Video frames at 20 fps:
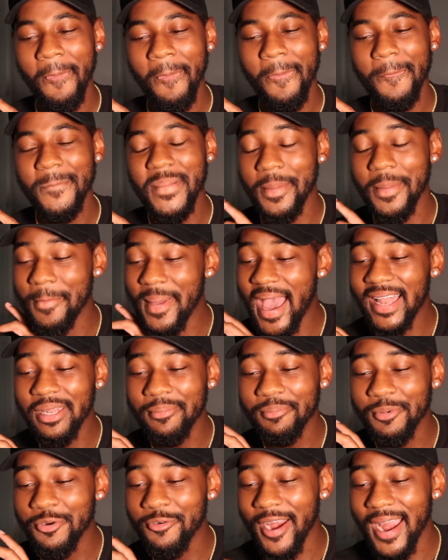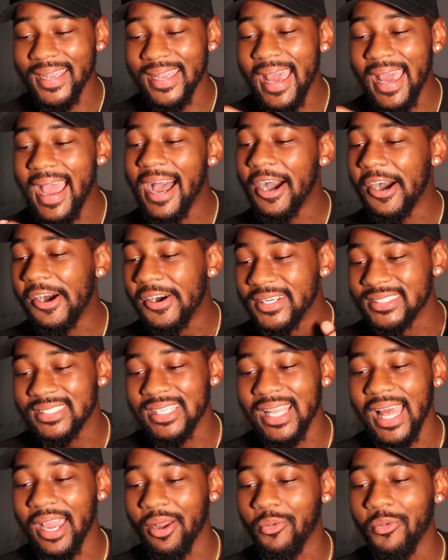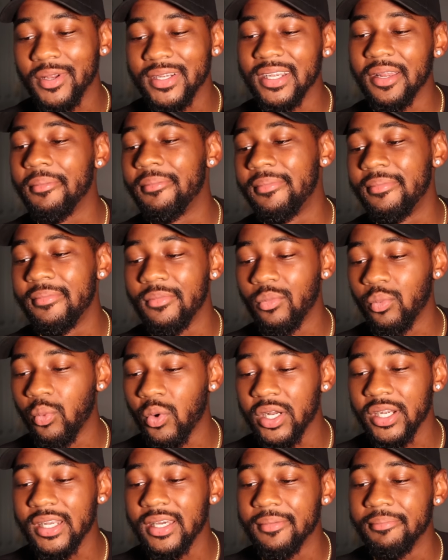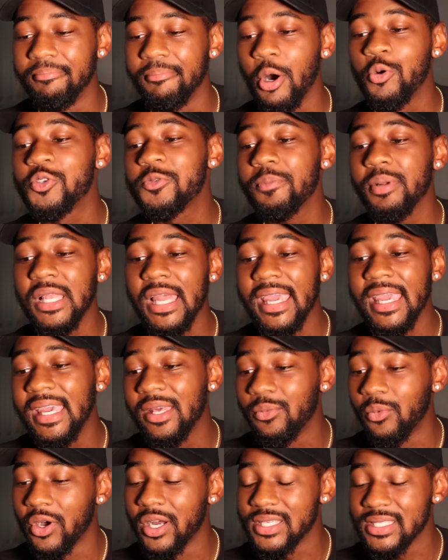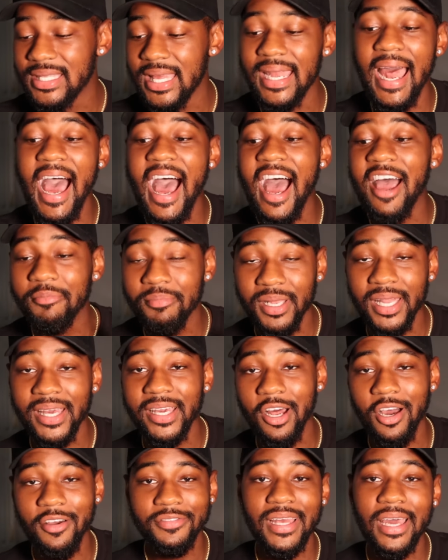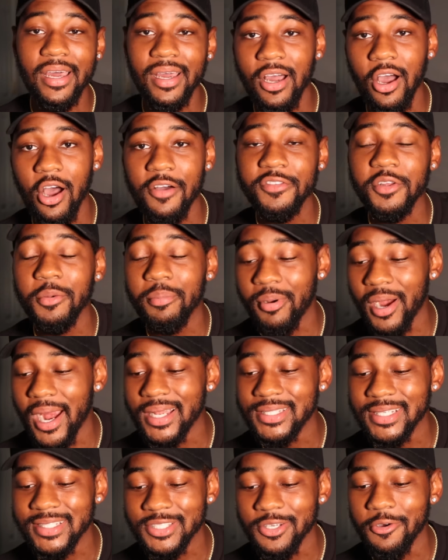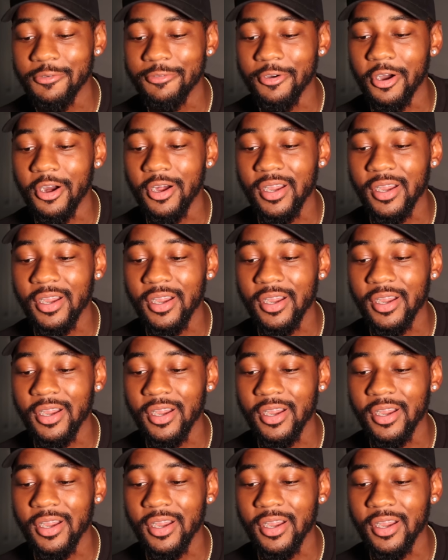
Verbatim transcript: But Malibu right now is like one of the one of the most played ones that I've played off that off the project so far.